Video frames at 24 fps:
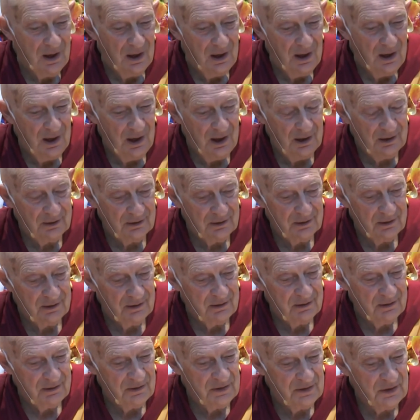and
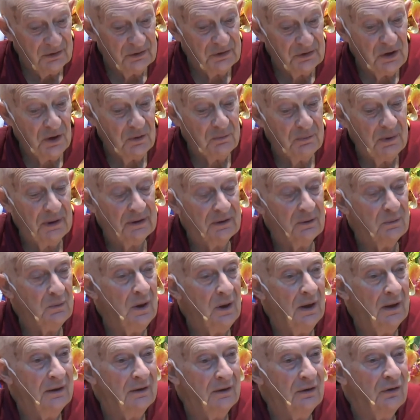There is no better
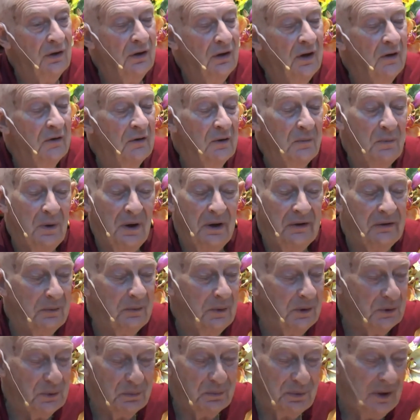way. You don't have to buy
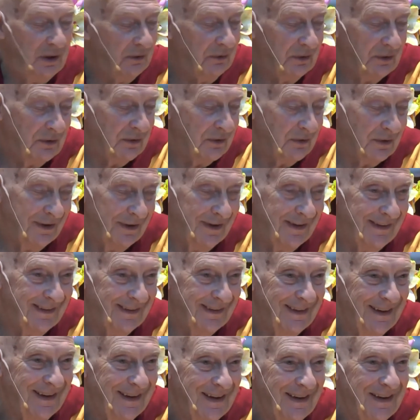special presents or anything.
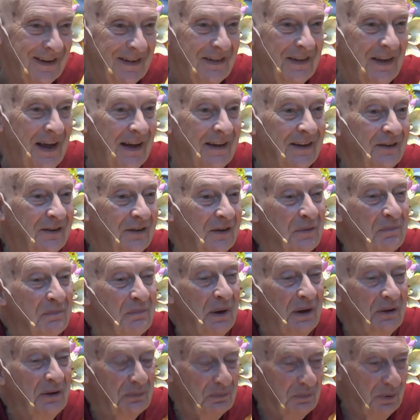That is the
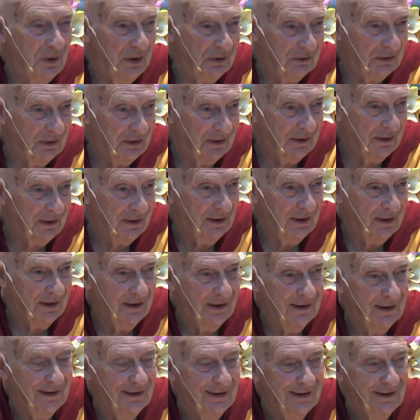best present
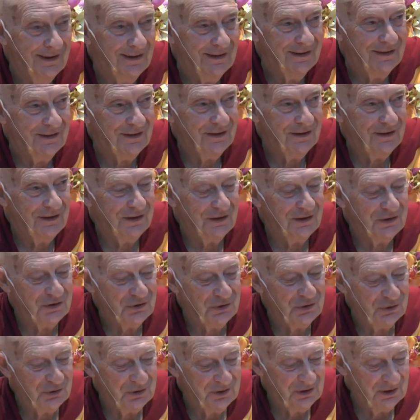that
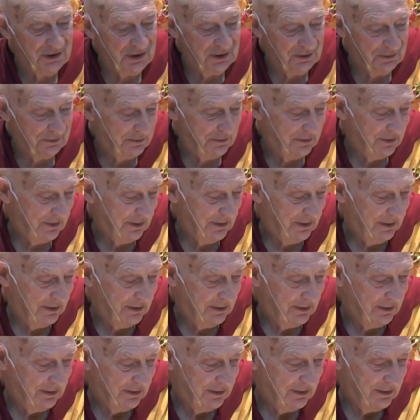you could give
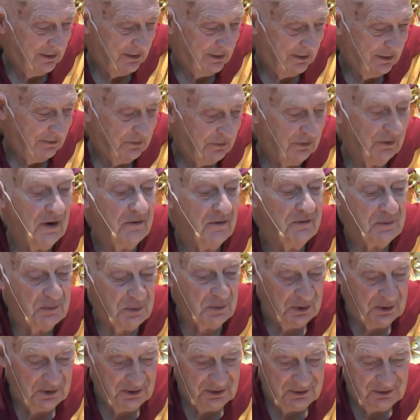for
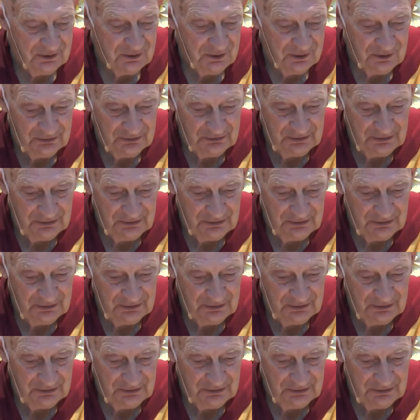everybody at New Year's